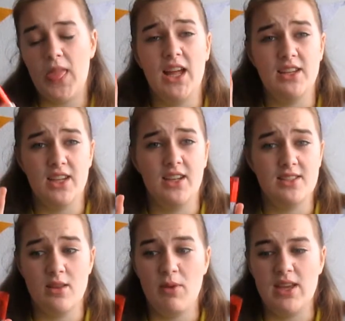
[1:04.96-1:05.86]
and it
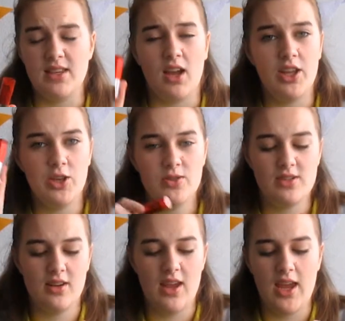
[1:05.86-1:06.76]
is amazing. I used
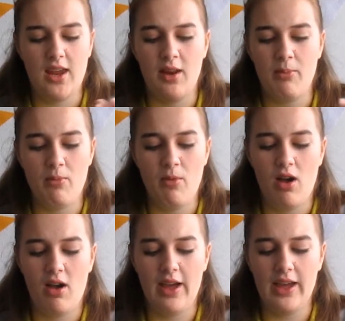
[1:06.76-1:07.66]
it in
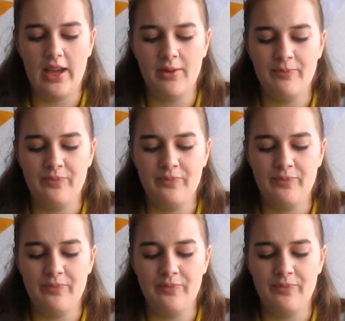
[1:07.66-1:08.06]
my